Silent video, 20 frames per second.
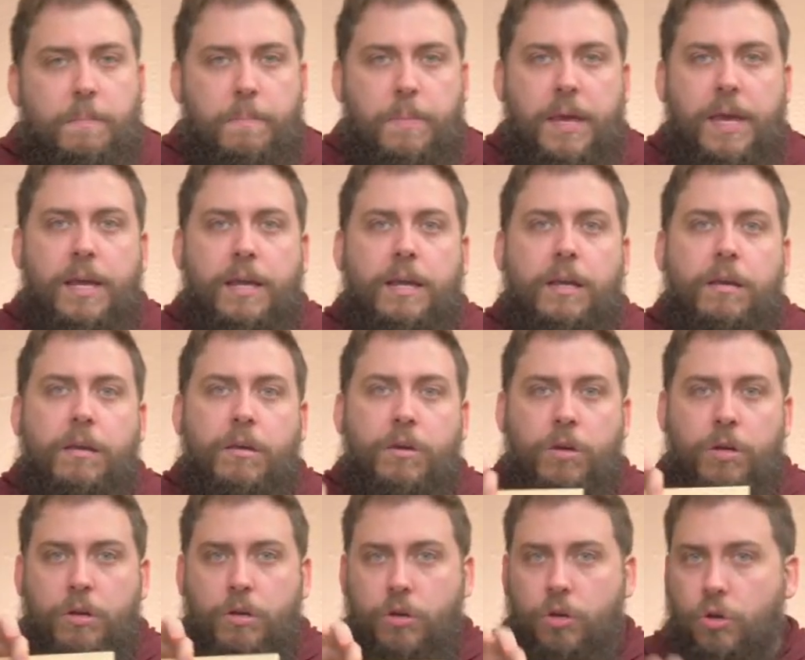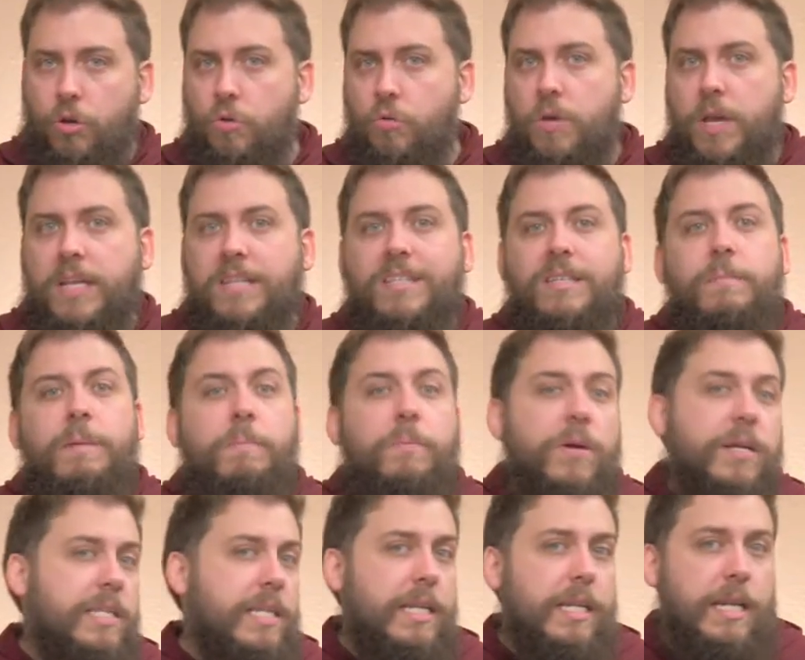pick who gets to be
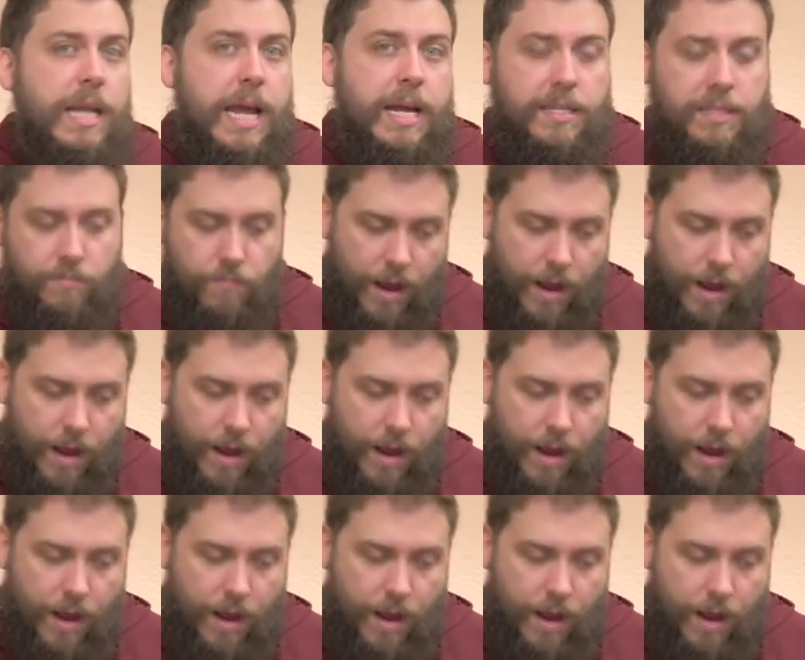president next,